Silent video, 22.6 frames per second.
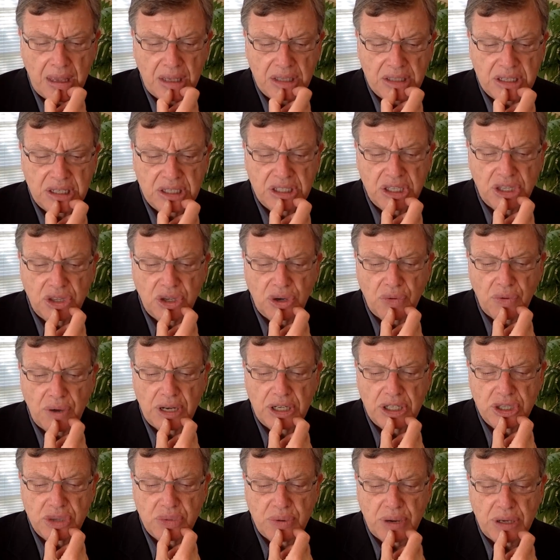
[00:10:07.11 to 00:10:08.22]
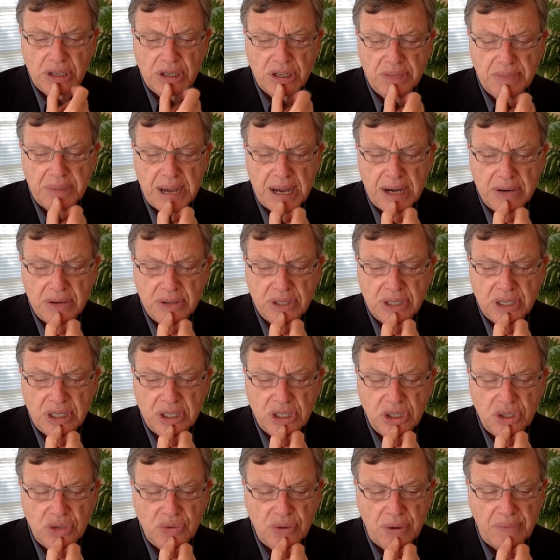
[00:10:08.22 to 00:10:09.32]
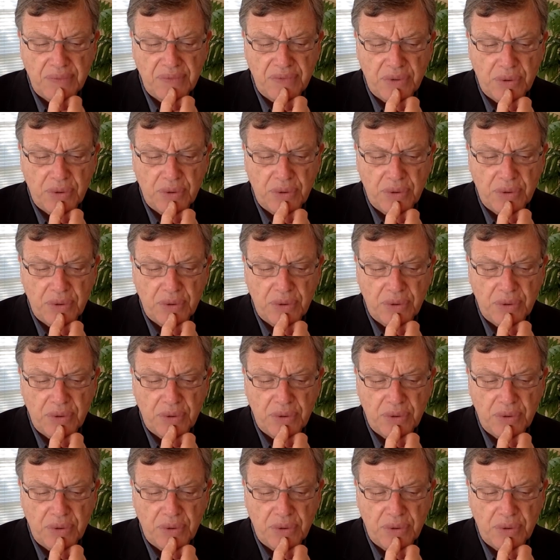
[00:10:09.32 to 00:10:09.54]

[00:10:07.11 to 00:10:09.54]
says that the greatest threat to democracy isn't Trump